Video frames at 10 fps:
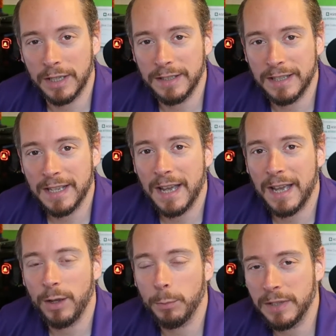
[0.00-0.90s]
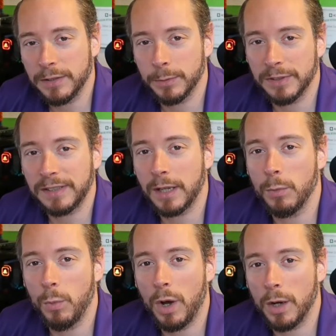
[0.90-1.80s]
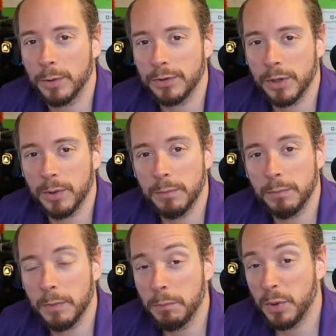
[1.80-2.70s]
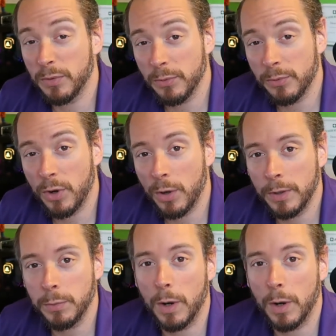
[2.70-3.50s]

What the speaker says: and then that helped me to understand what I was doing moving forward,